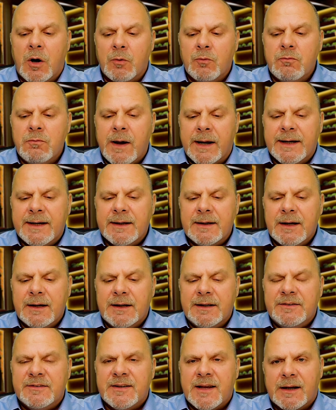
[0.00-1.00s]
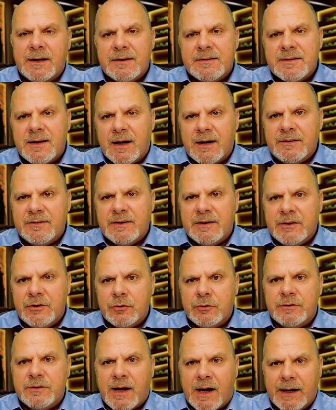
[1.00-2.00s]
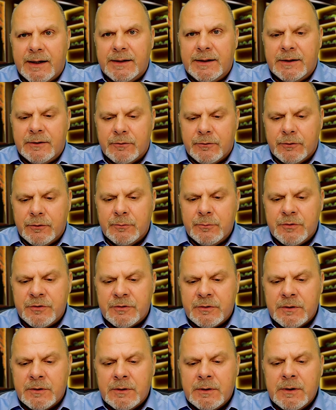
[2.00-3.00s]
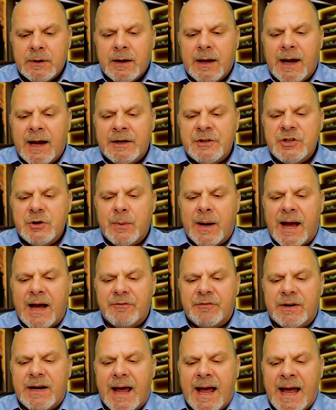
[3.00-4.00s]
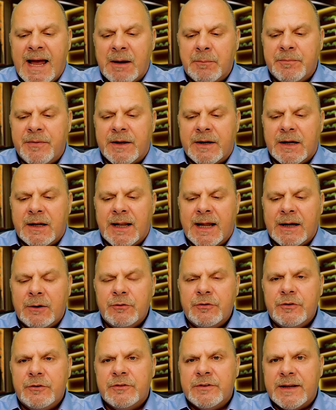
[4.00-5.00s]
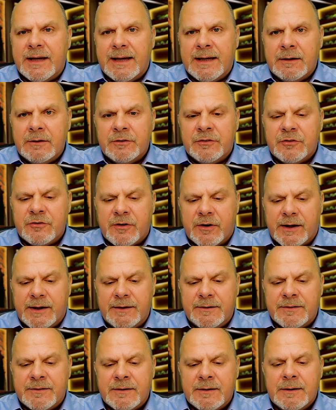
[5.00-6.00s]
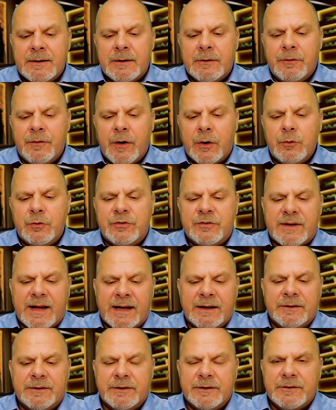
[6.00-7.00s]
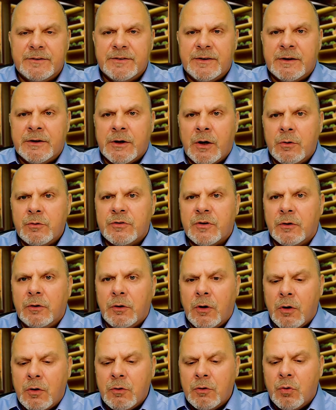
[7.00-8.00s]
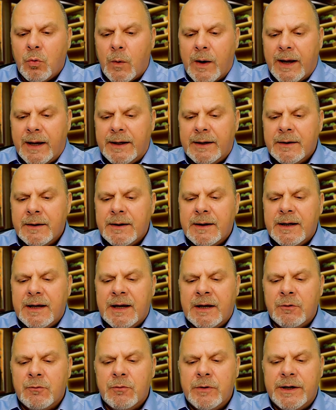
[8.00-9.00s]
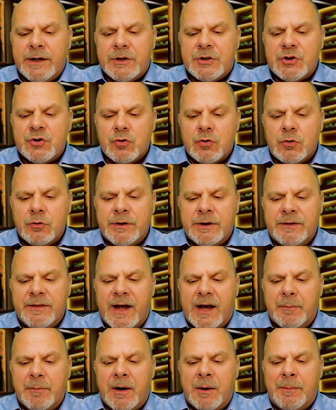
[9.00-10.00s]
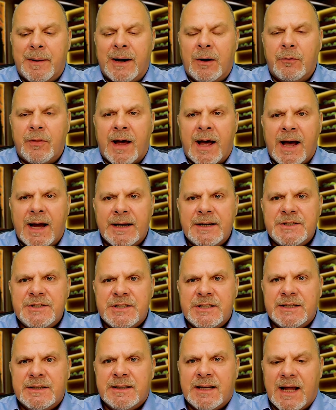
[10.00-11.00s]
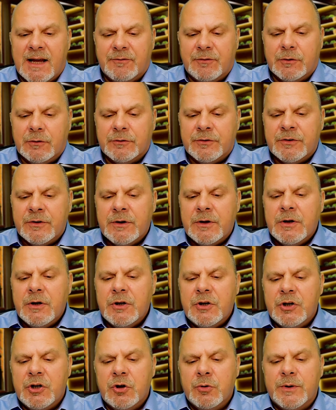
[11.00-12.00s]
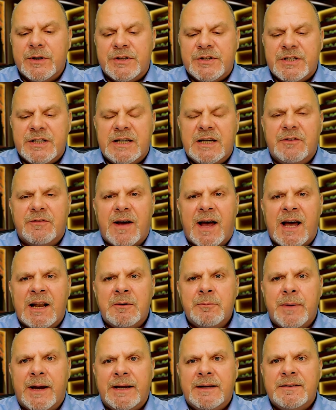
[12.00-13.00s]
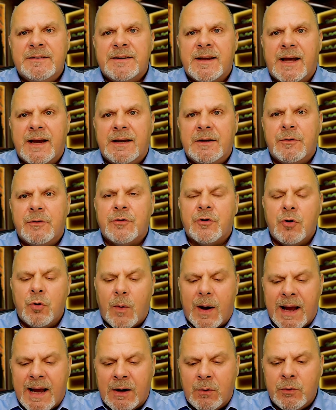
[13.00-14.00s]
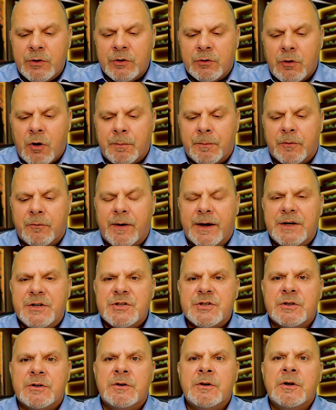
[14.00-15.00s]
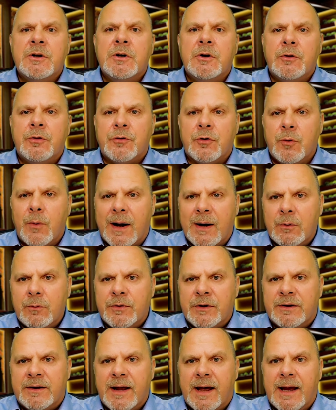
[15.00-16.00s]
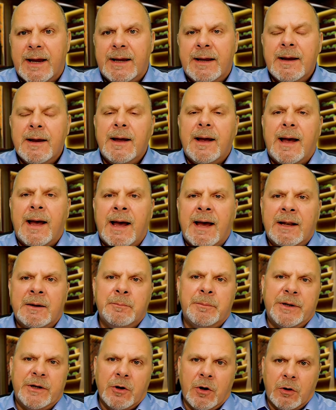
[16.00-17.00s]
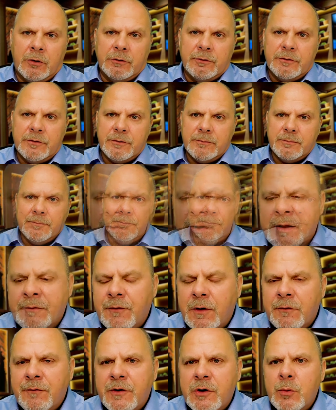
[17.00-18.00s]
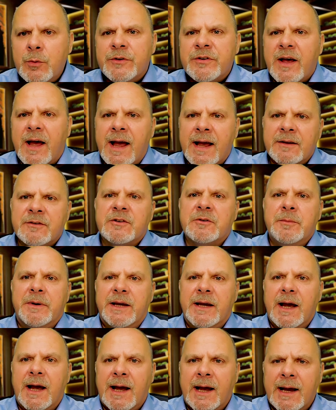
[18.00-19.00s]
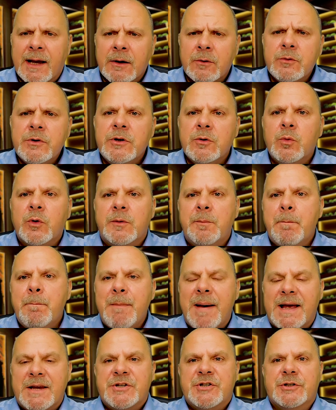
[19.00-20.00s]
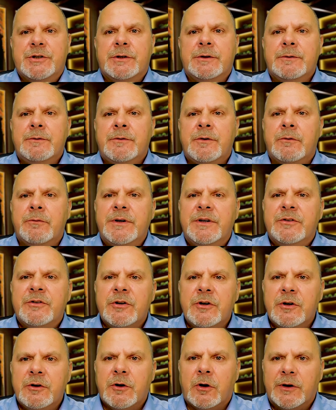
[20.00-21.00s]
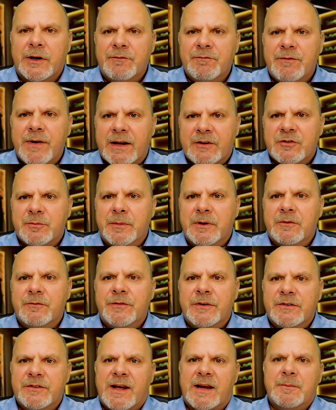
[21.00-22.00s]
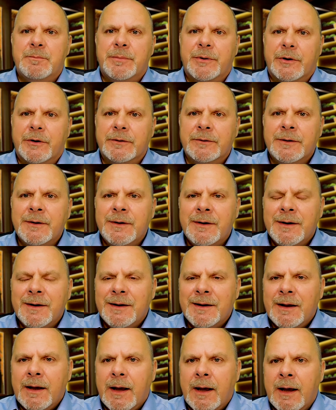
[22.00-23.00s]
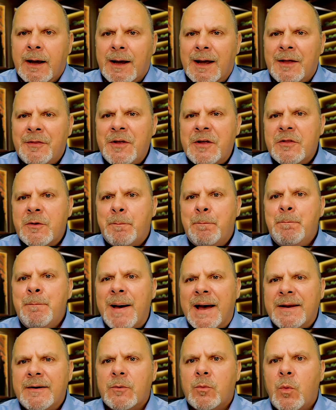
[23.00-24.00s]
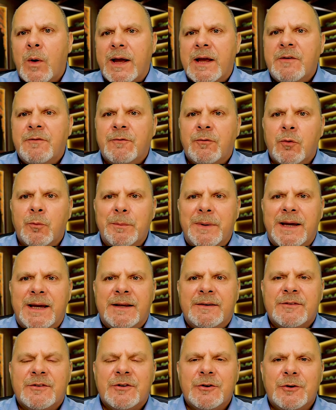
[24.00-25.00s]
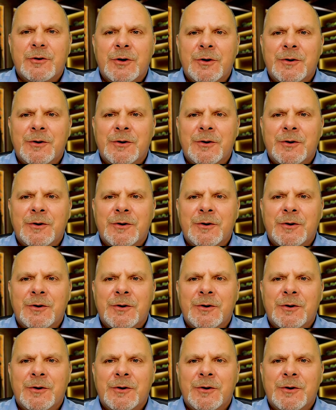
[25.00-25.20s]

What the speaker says: regularly sanitizing your dining rooms and you have an app that allows you to illustrate those standards, it goes a long way in reassuring them about the hygiene levels you achieve and maintain throughout your operation, throughout the day and beyond. If you were to ask me how you would measure the return on investment for Zenput, I think the better way for me to